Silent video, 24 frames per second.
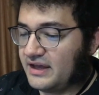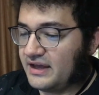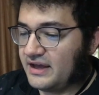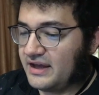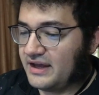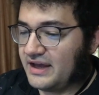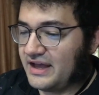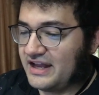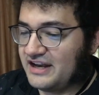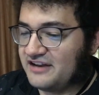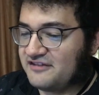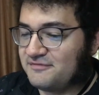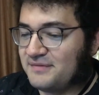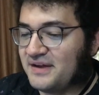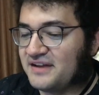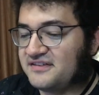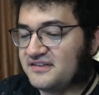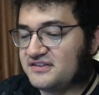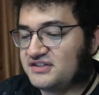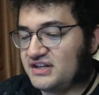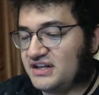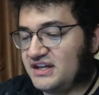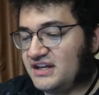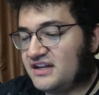And if
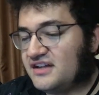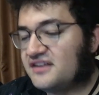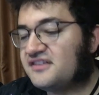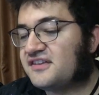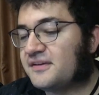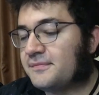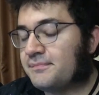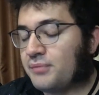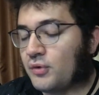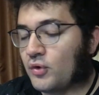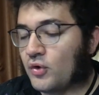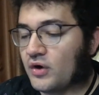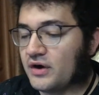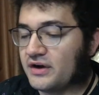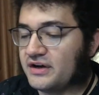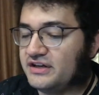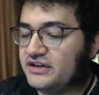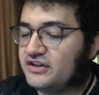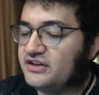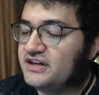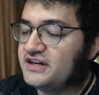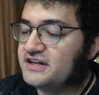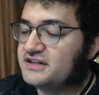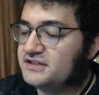message is important, you
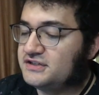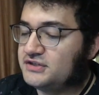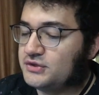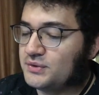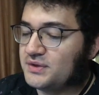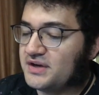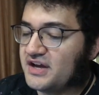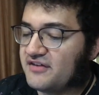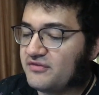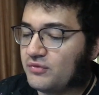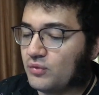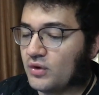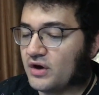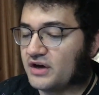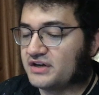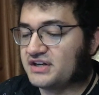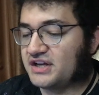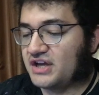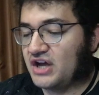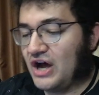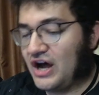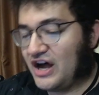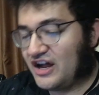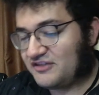need to do enough work to
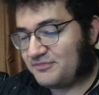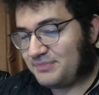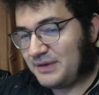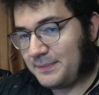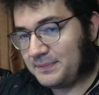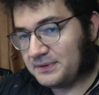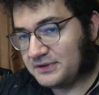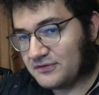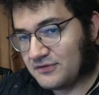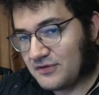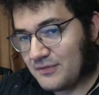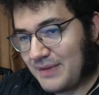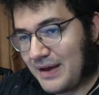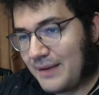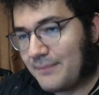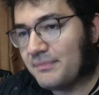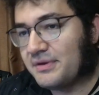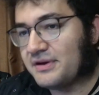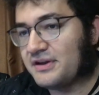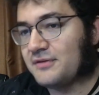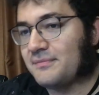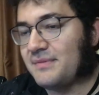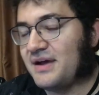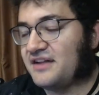cause people to remember
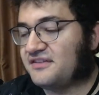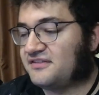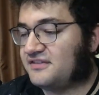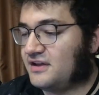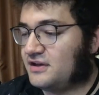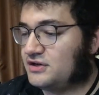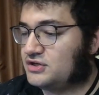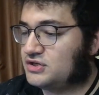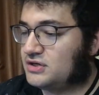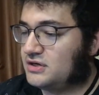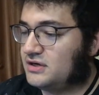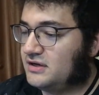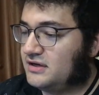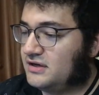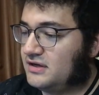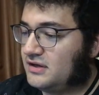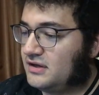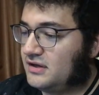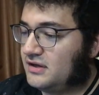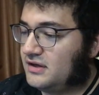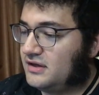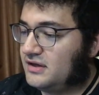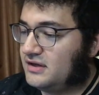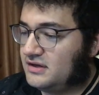your message.
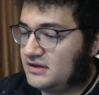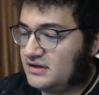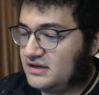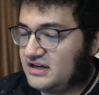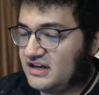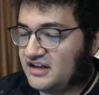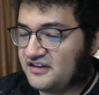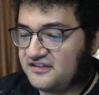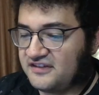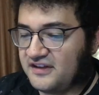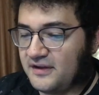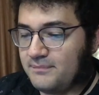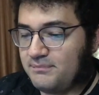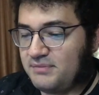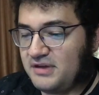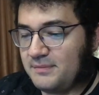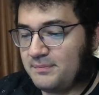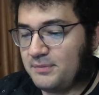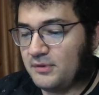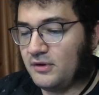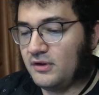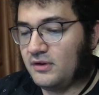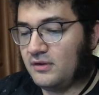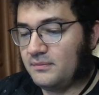Now, some
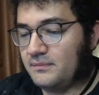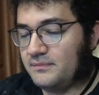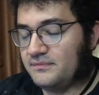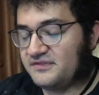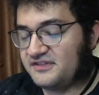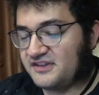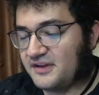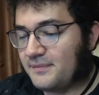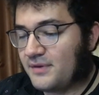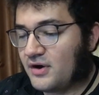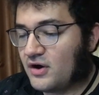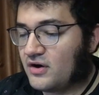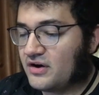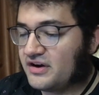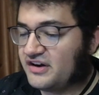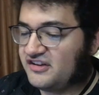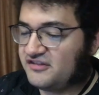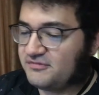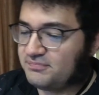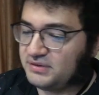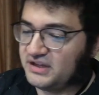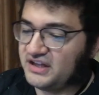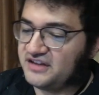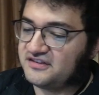artists
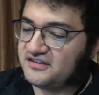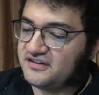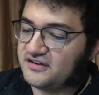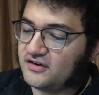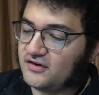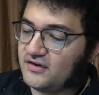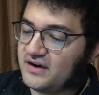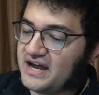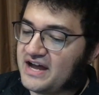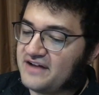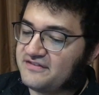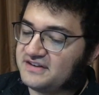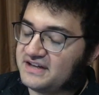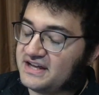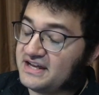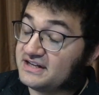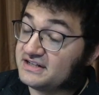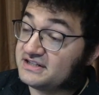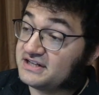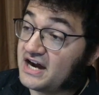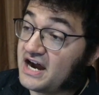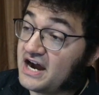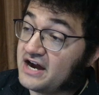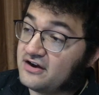place their craft
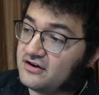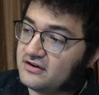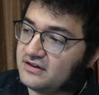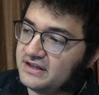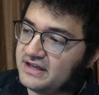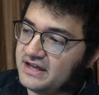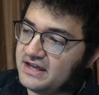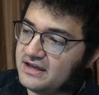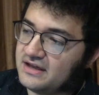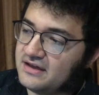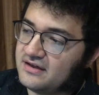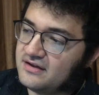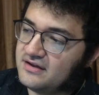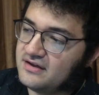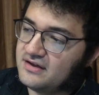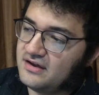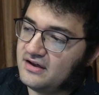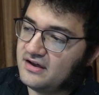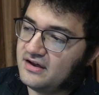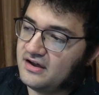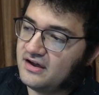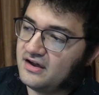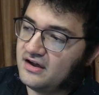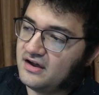entirely
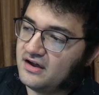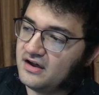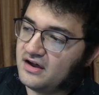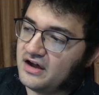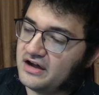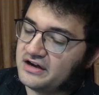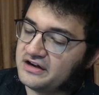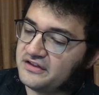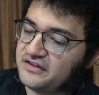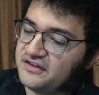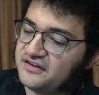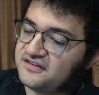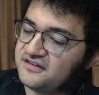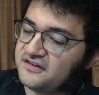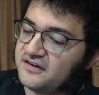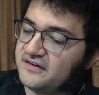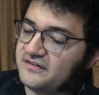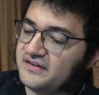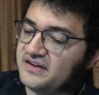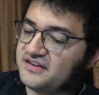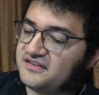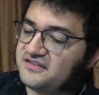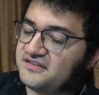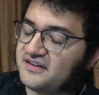under the
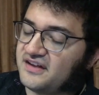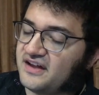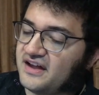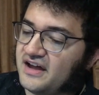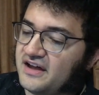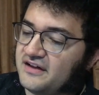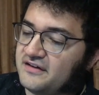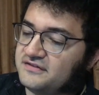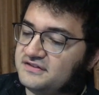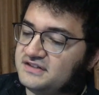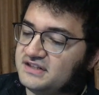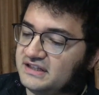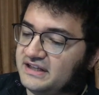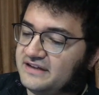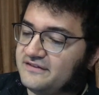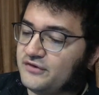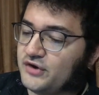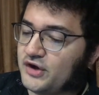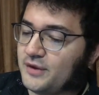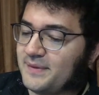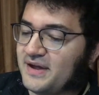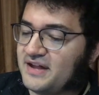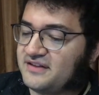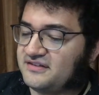service of
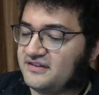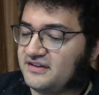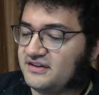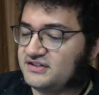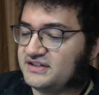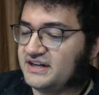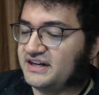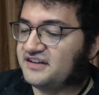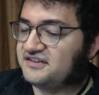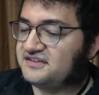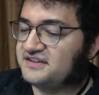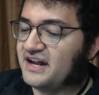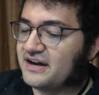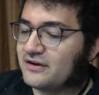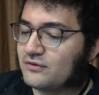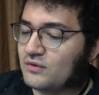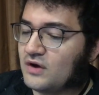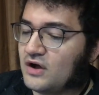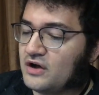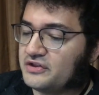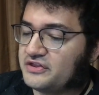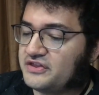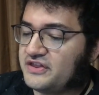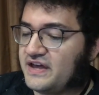delivering message, and it's not a
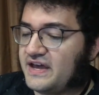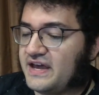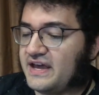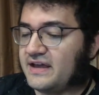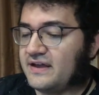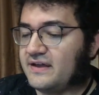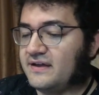wrong thing.